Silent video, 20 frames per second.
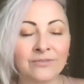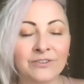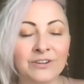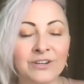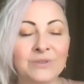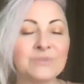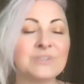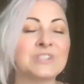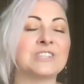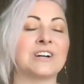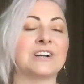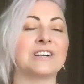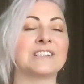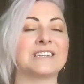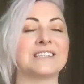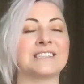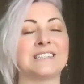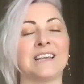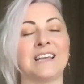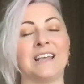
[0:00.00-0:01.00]
you start to
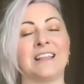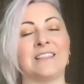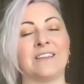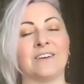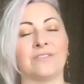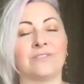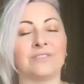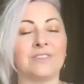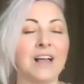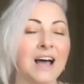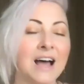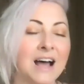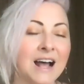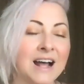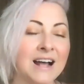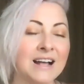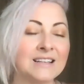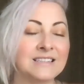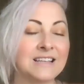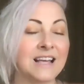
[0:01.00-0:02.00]
see the
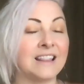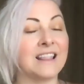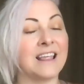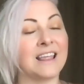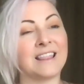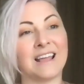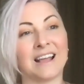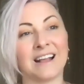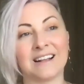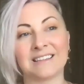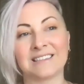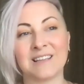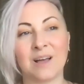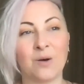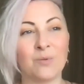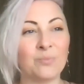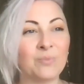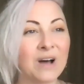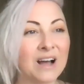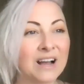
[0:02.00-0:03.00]
flaws and the things that
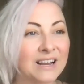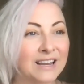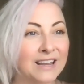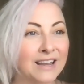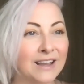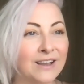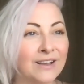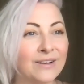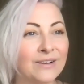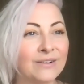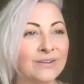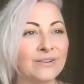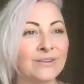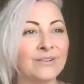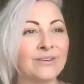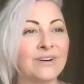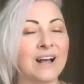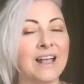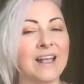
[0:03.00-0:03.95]
bug you,